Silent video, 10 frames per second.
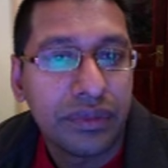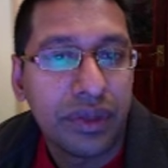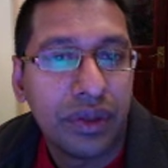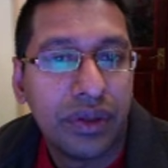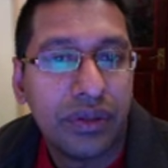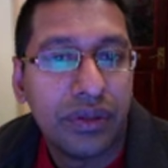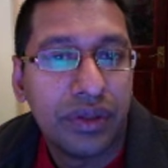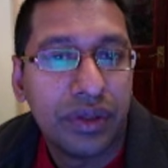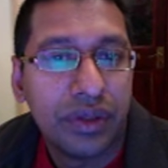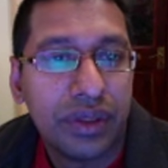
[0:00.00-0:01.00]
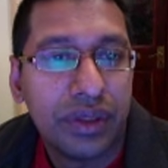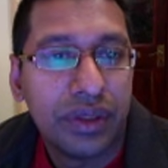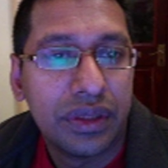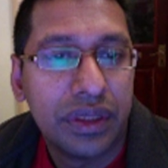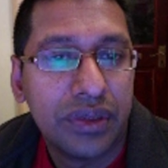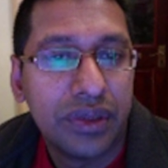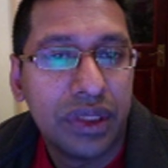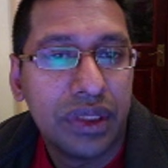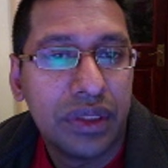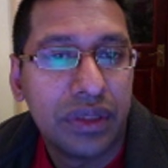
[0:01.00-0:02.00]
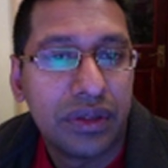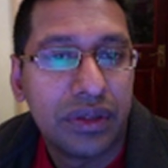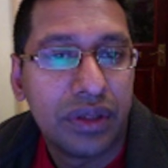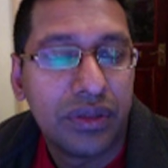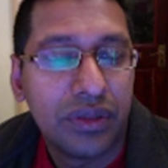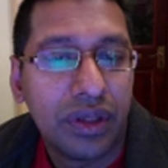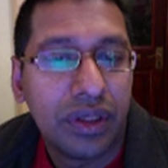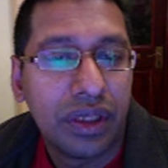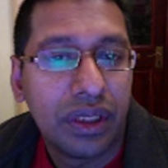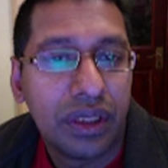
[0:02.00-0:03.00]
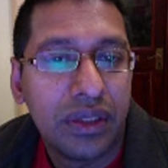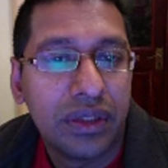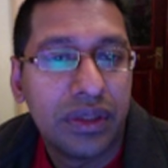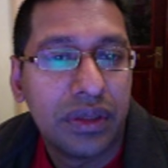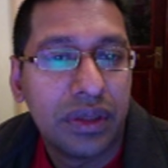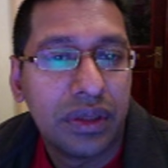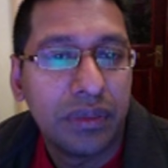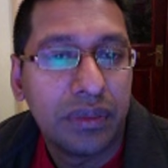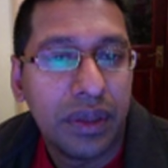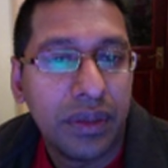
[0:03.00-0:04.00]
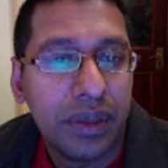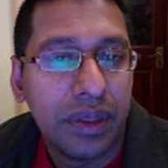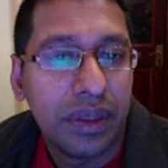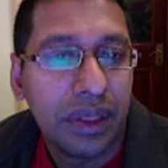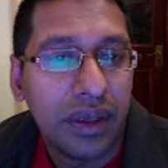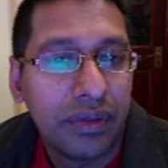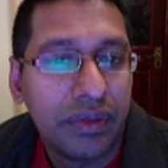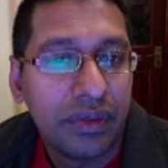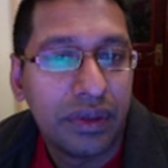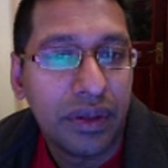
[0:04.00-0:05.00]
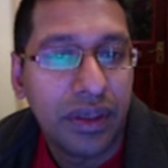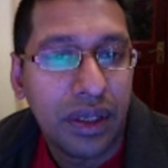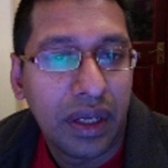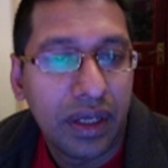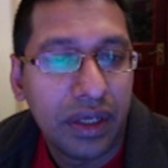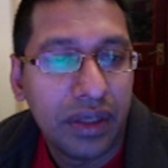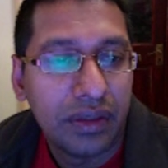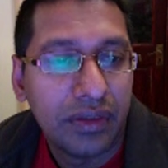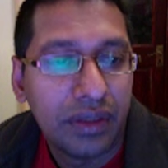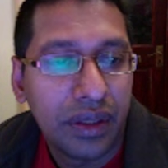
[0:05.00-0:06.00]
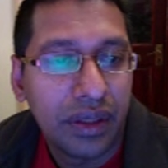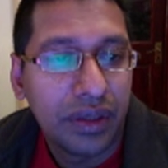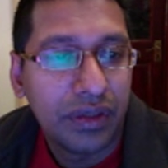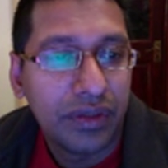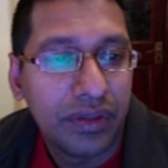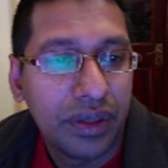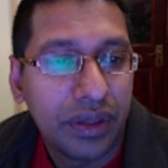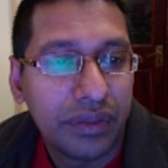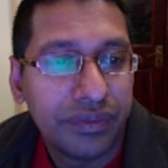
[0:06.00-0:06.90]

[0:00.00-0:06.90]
Or if you want to distinguish other colors, maybe have a different icon for that.